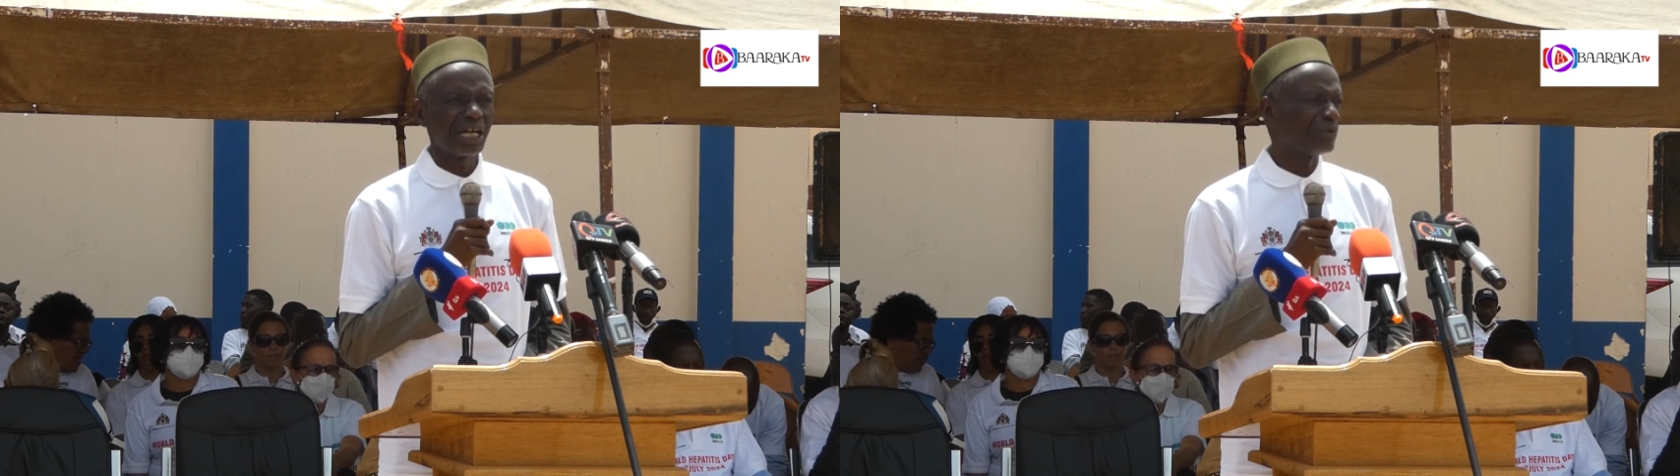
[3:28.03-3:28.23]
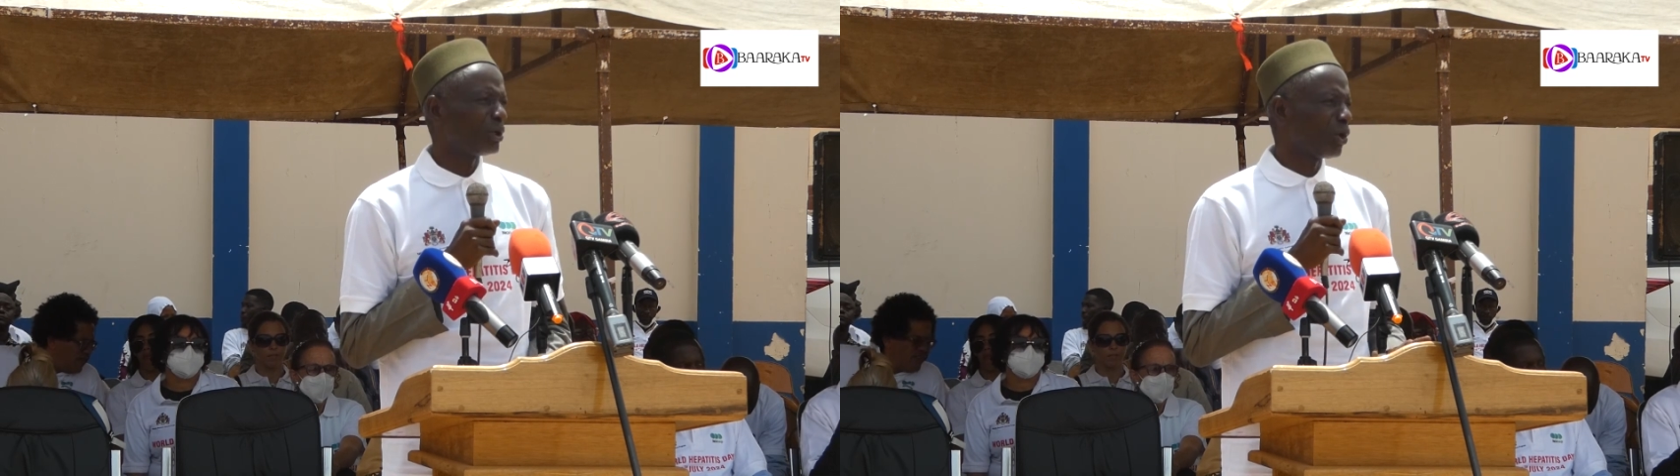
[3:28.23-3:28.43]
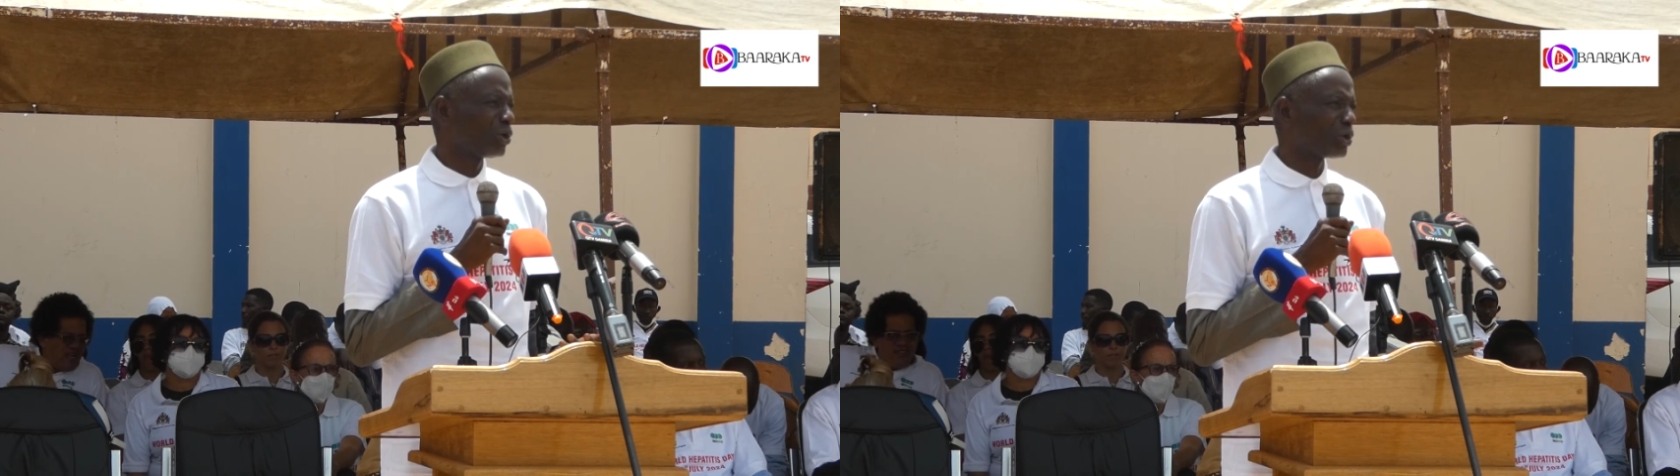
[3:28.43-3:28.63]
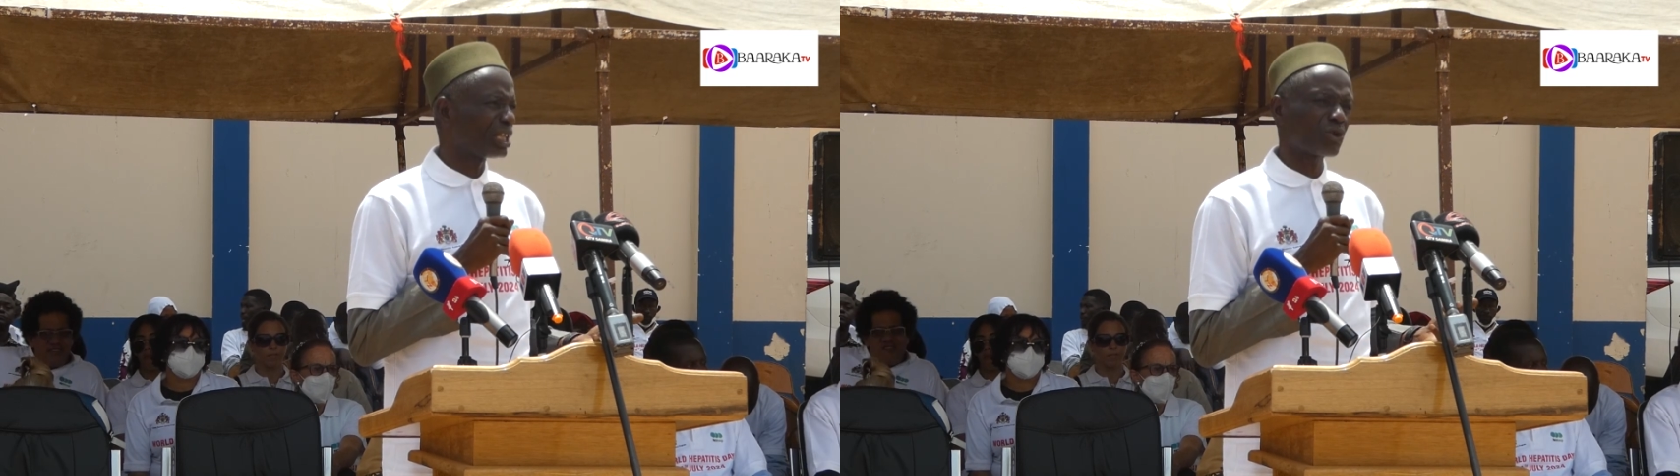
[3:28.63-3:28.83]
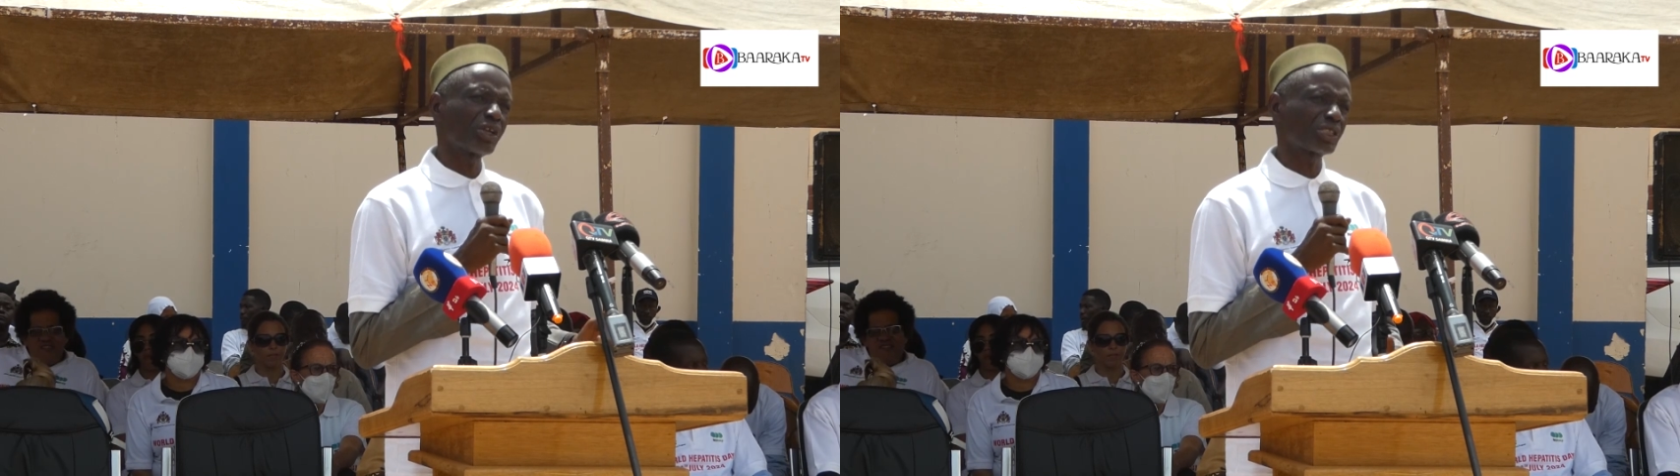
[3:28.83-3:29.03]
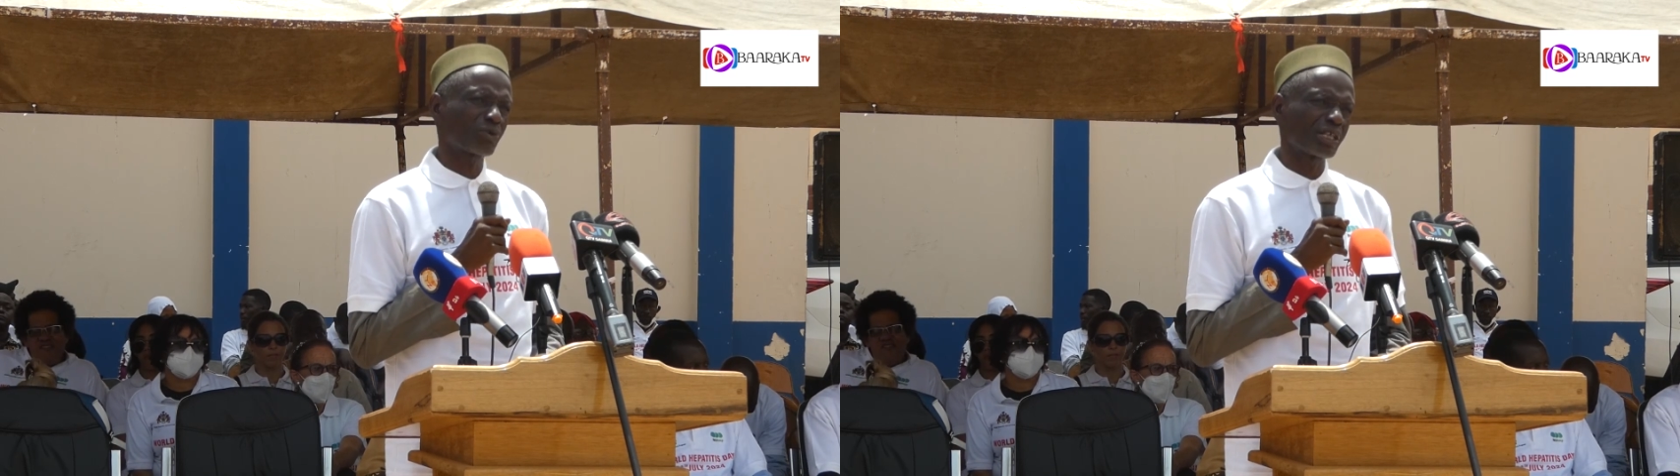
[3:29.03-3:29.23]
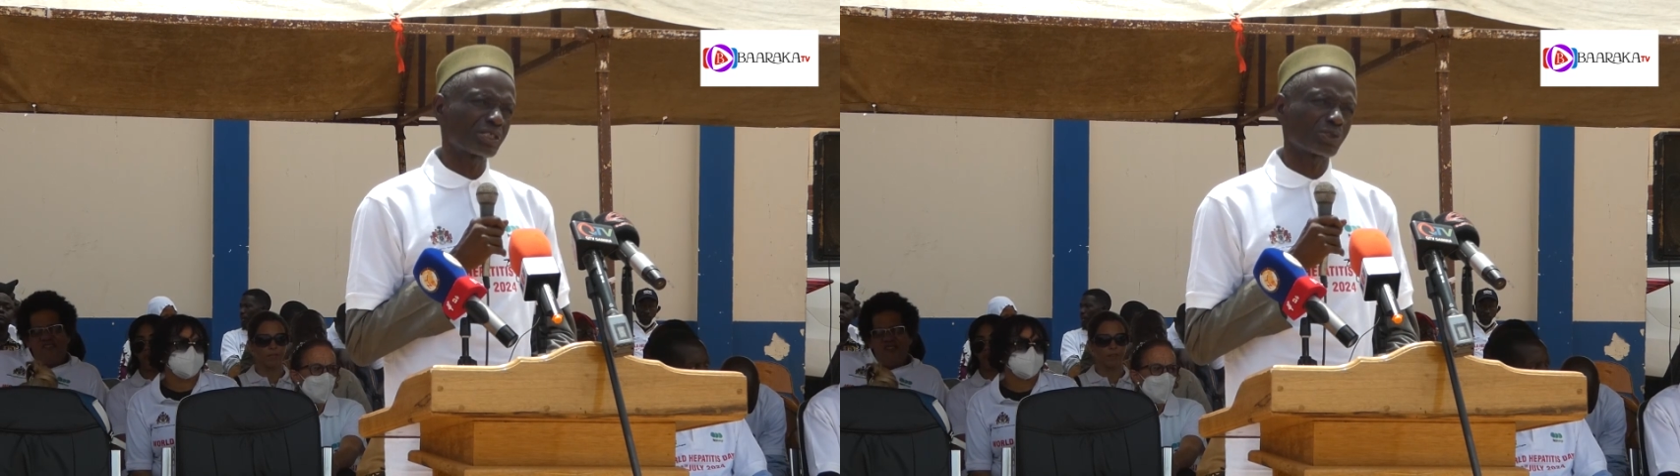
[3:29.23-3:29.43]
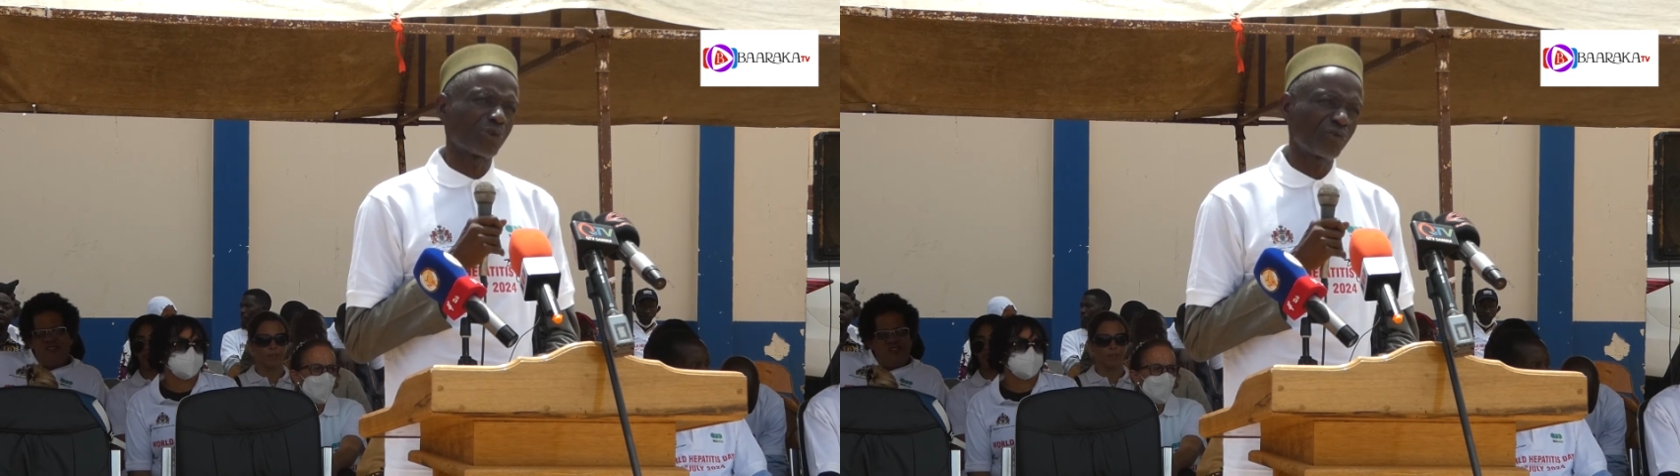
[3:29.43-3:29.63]
And you all know the
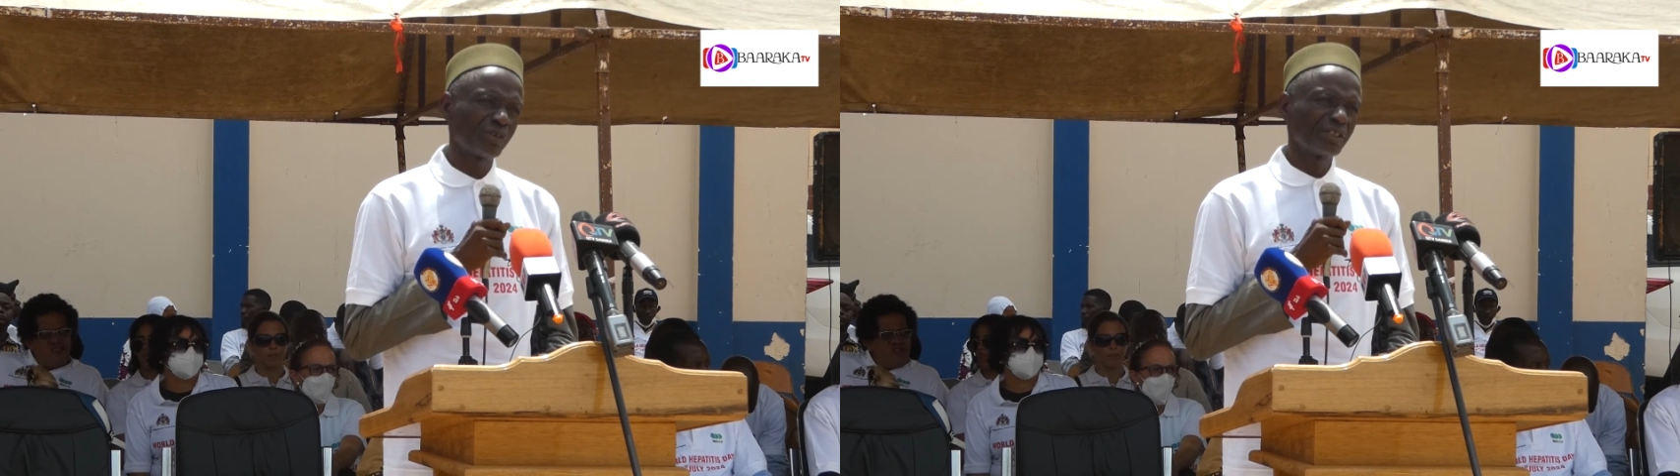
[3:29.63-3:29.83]
consequences of